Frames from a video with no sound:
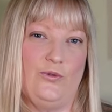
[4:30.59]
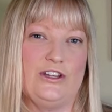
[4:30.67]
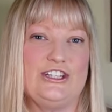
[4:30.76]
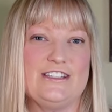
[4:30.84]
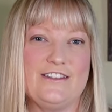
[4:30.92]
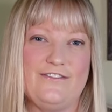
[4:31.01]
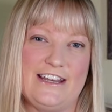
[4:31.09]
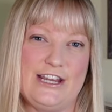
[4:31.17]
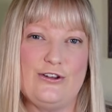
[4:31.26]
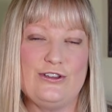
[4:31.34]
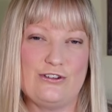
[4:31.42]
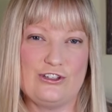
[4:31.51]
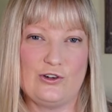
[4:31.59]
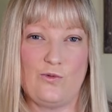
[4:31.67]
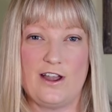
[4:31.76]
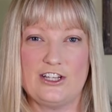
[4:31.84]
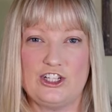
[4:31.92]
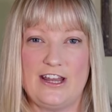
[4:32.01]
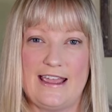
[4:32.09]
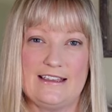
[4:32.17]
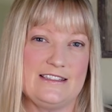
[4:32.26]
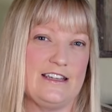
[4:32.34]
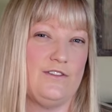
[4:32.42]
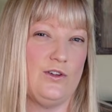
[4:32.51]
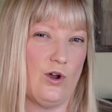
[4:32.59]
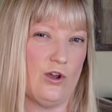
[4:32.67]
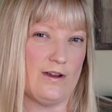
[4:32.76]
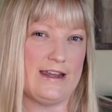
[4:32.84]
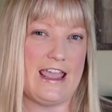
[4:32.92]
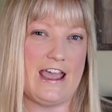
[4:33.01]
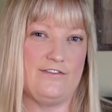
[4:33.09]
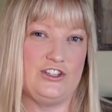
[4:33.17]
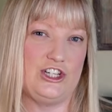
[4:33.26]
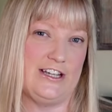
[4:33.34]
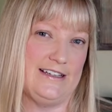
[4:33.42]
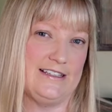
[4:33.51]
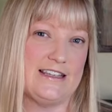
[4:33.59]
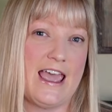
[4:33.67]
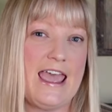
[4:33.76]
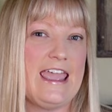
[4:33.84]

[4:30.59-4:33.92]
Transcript: which is the video you should watch next if you already have chicks.